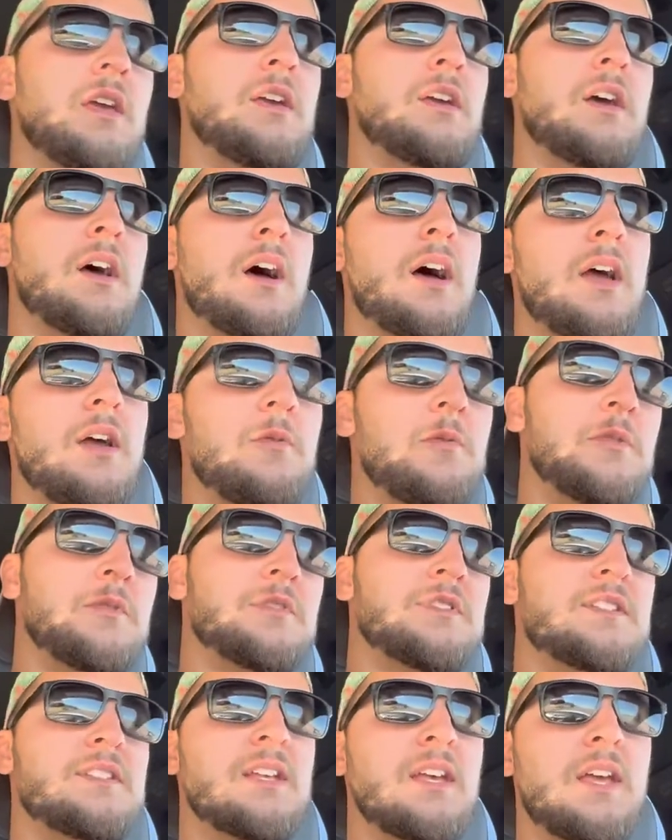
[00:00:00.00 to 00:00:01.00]
I would
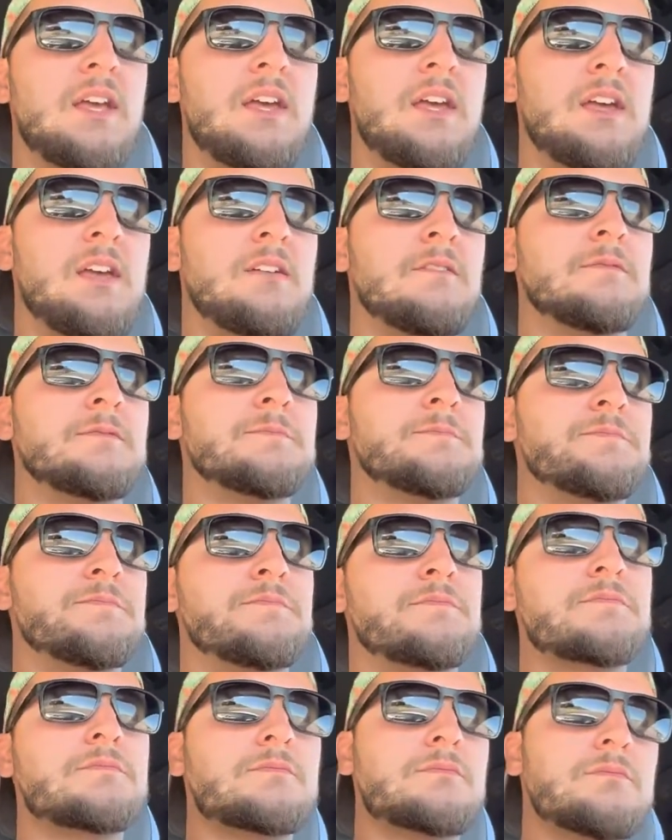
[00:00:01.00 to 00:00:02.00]
say
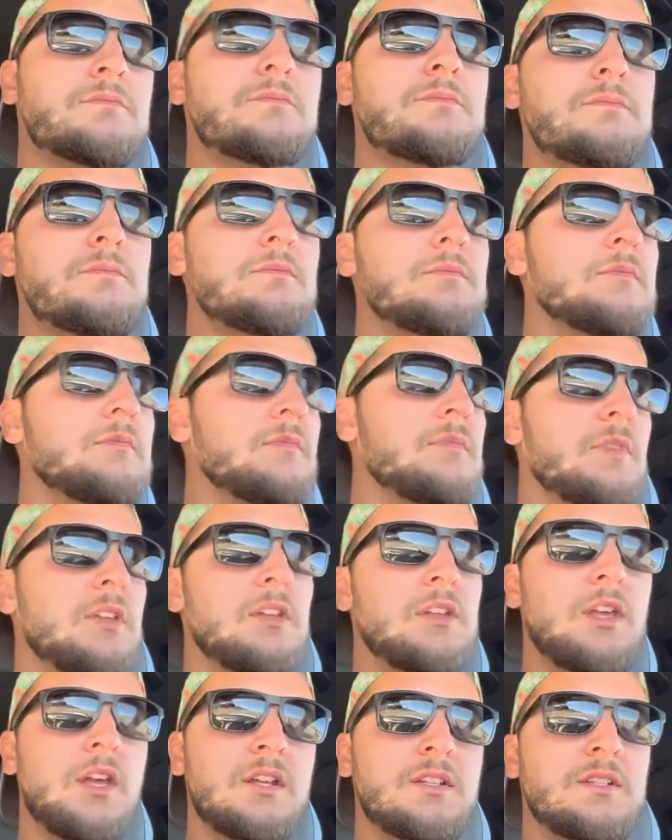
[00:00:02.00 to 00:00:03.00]

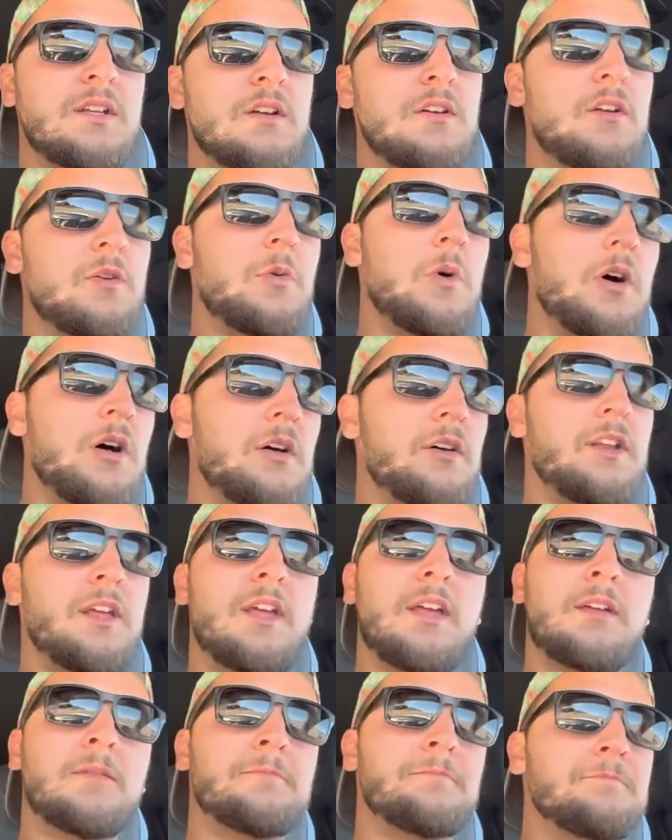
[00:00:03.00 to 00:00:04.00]
interior
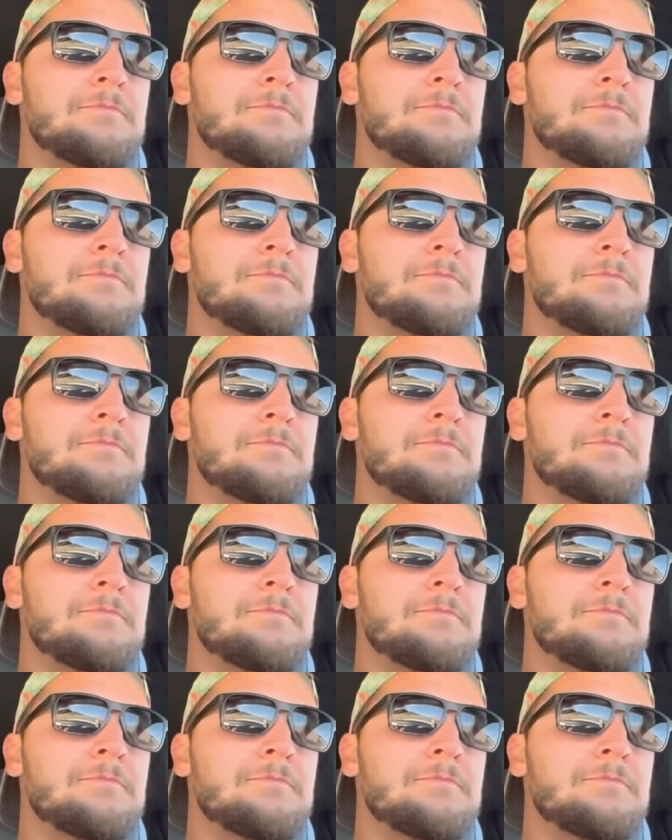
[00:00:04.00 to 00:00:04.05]
quality,